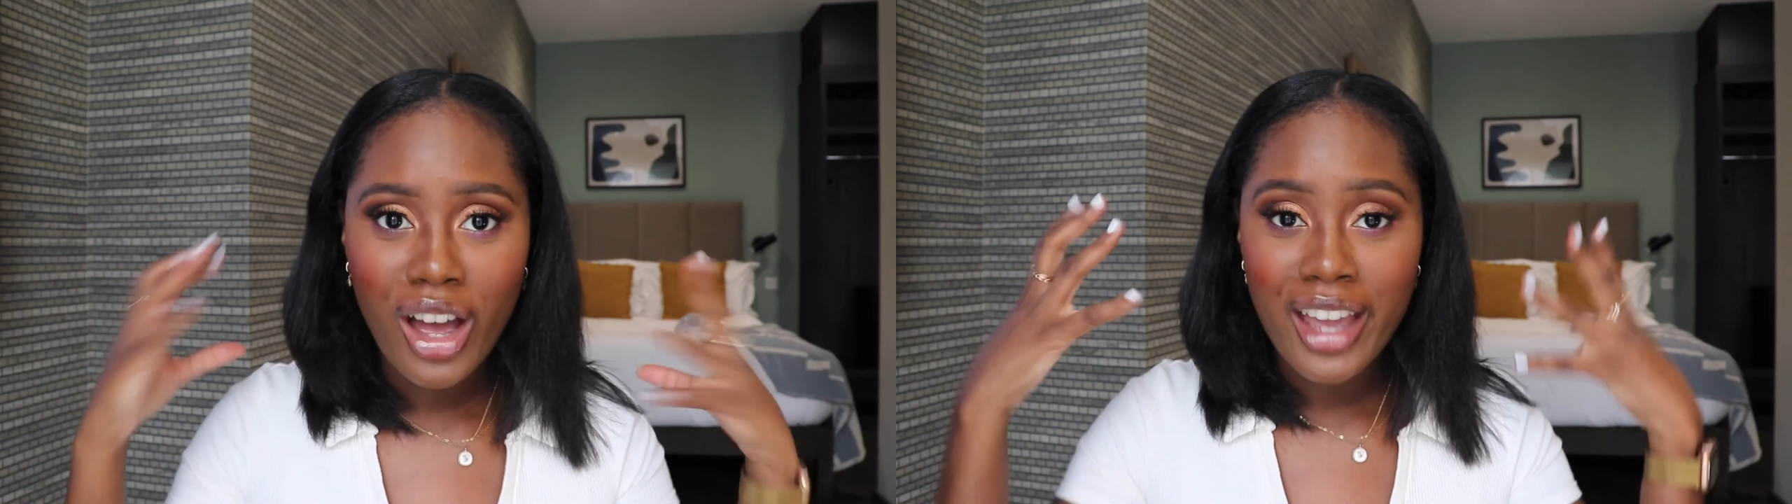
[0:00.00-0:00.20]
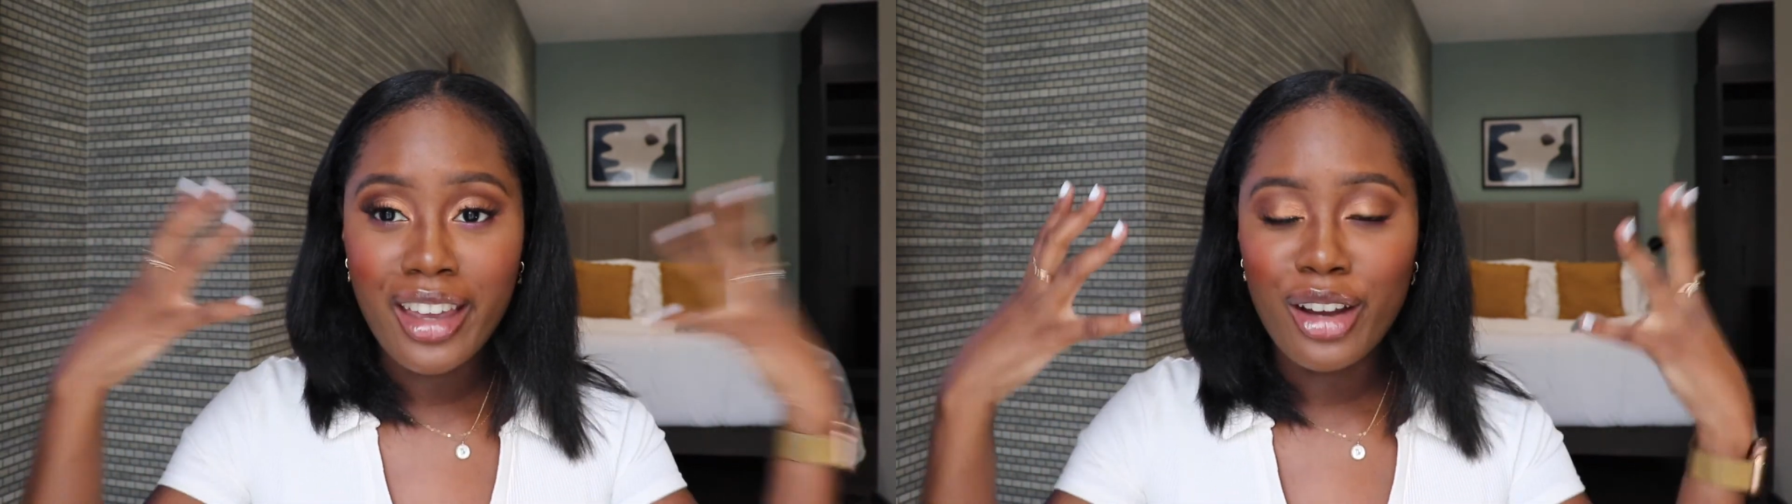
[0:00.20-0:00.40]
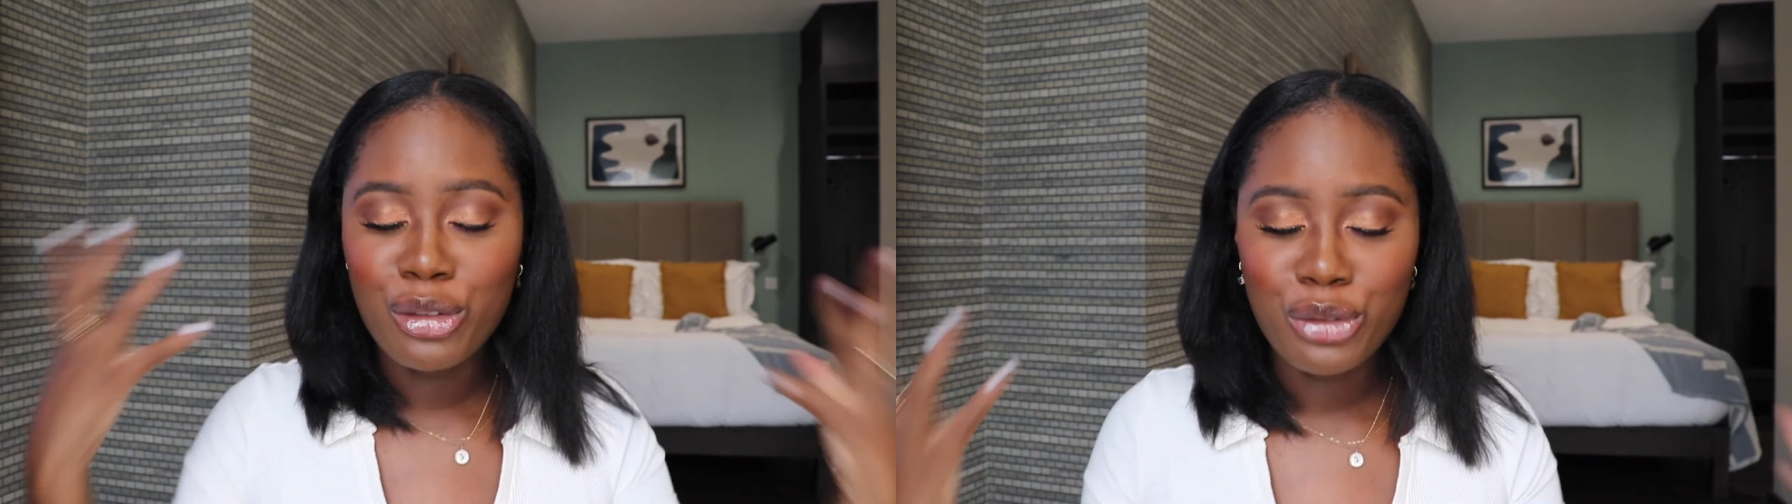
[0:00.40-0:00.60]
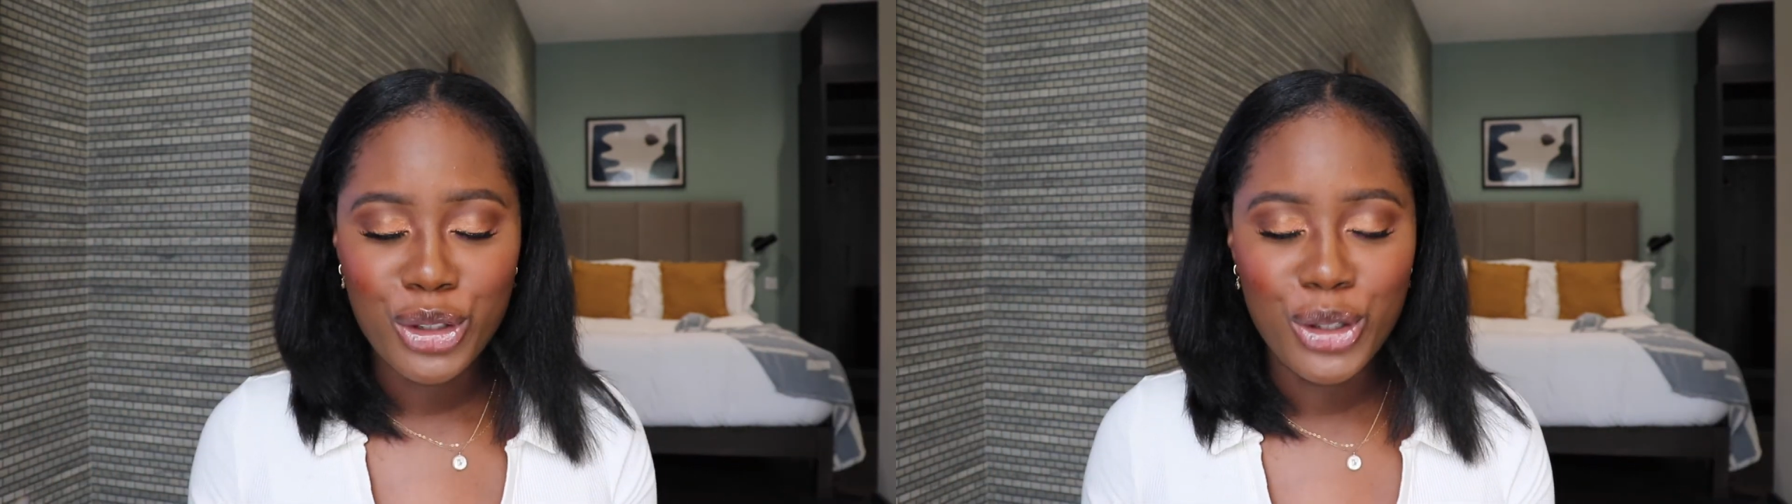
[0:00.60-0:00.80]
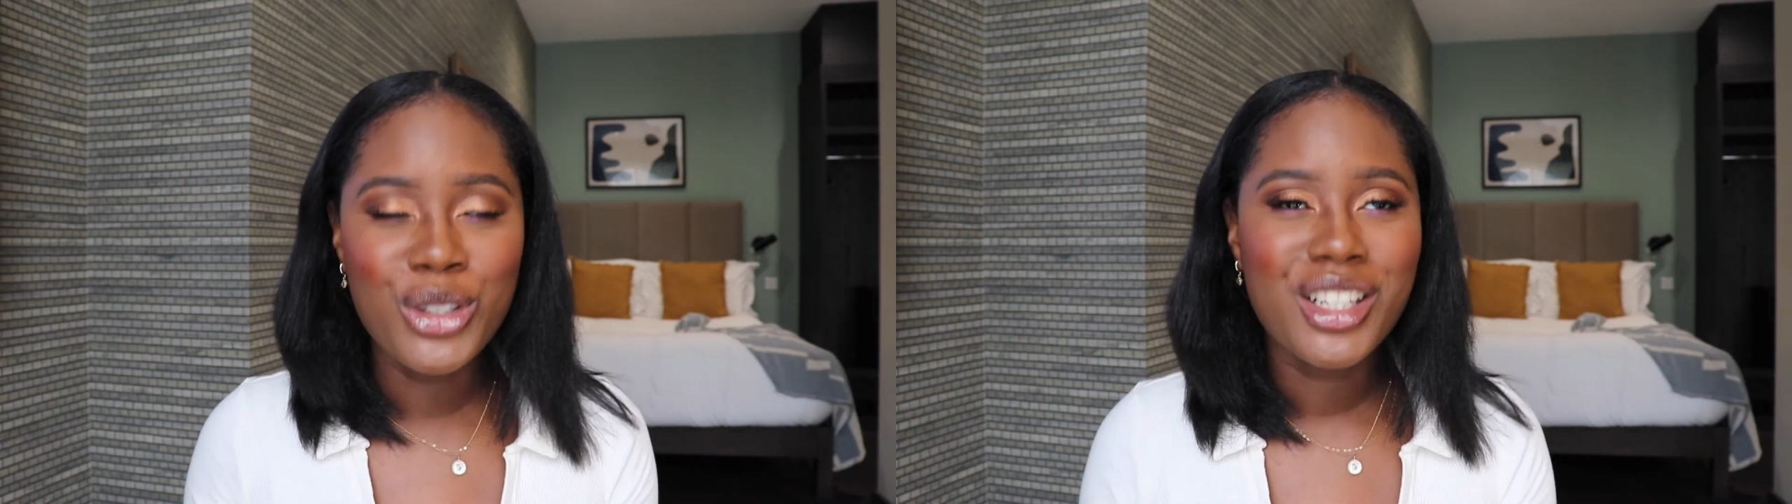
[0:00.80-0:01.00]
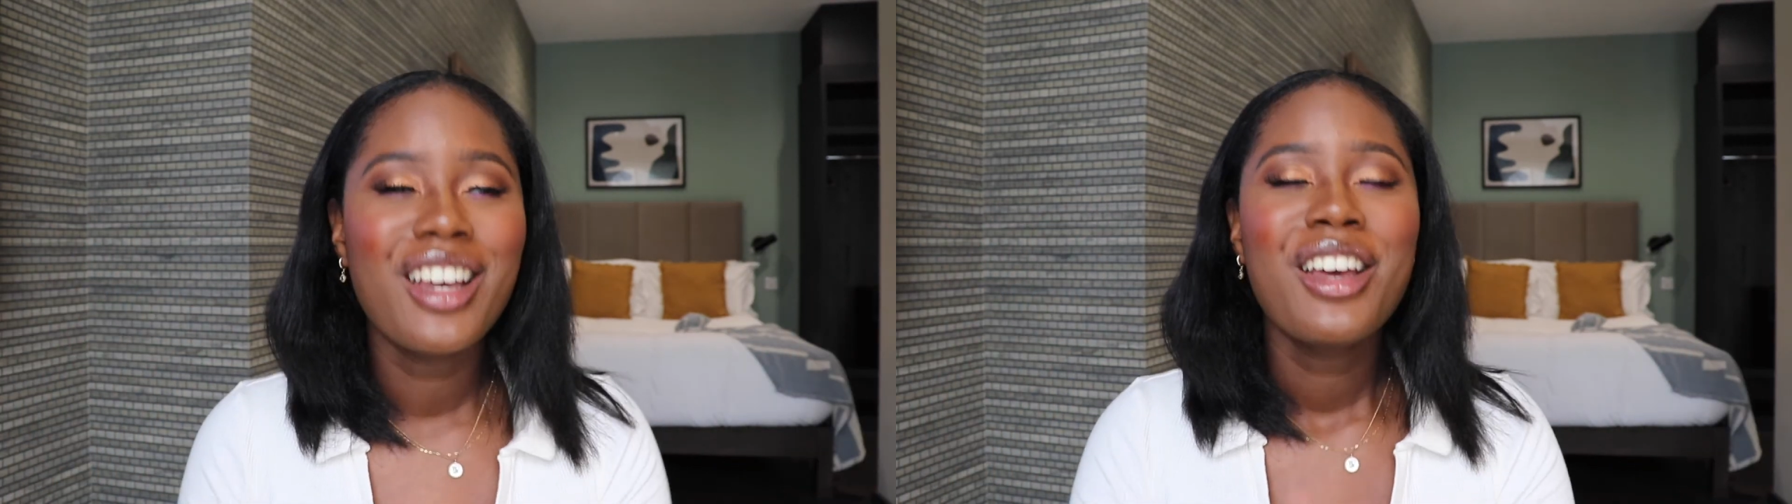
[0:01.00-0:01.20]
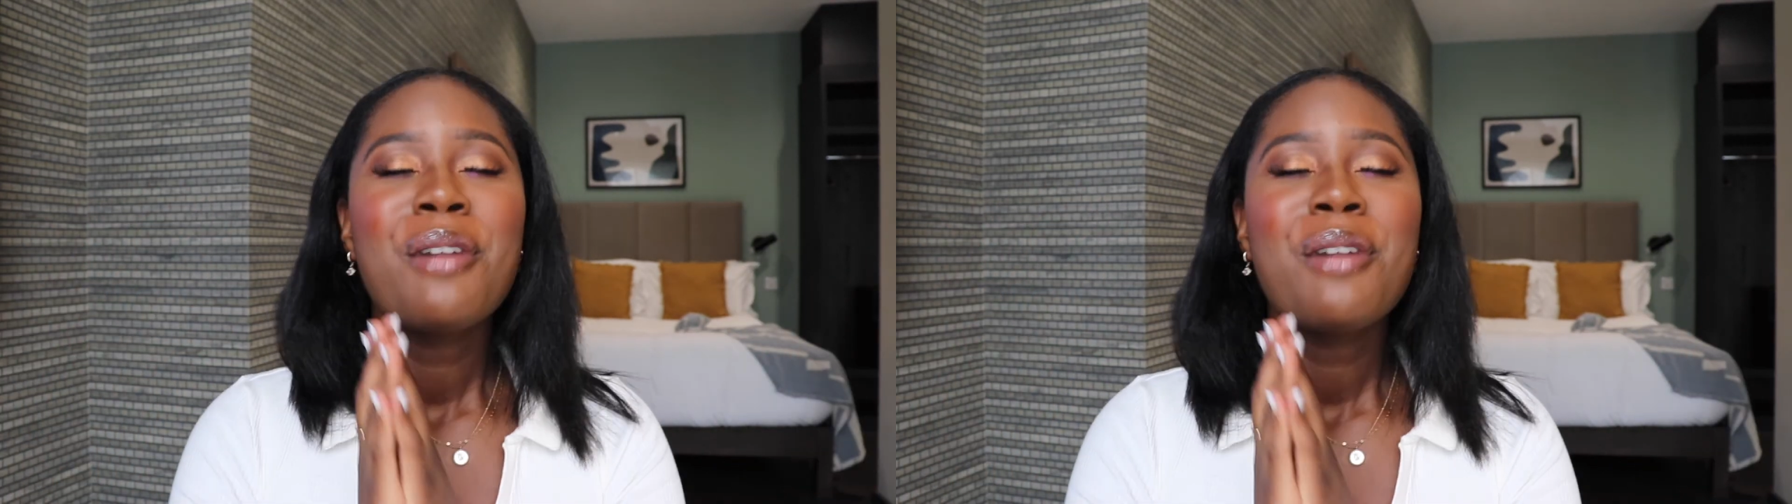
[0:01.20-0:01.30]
that I get confused.